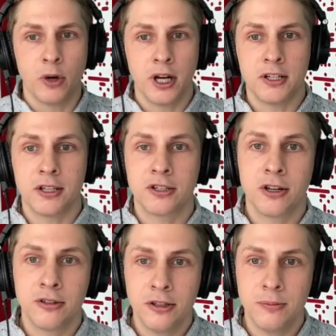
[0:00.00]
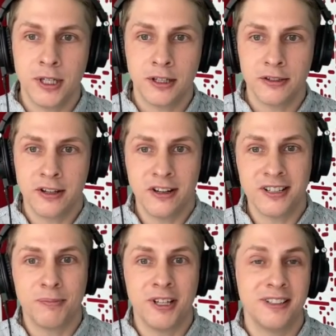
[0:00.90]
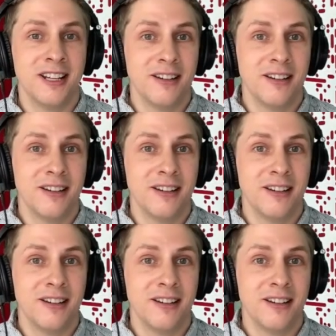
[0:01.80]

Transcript: what I just showed you because there has been a day